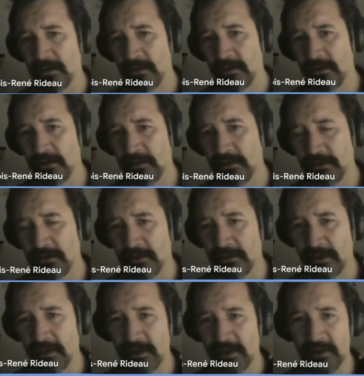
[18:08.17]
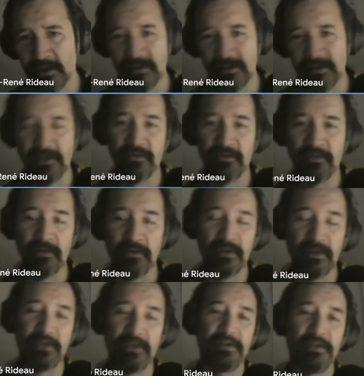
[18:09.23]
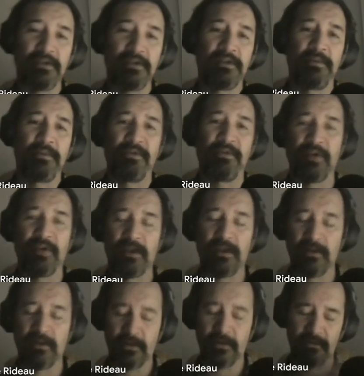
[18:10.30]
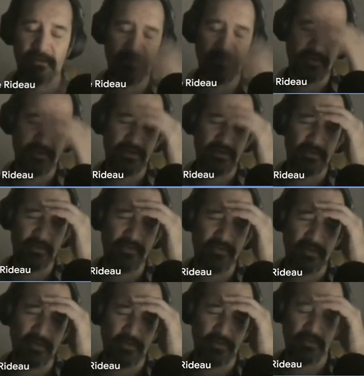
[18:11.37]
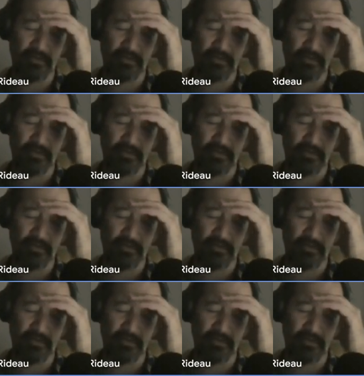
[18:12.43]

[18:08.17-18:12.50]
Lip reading: Your target hash is left or right. Yeah, this is a simplified, very simplified Merkle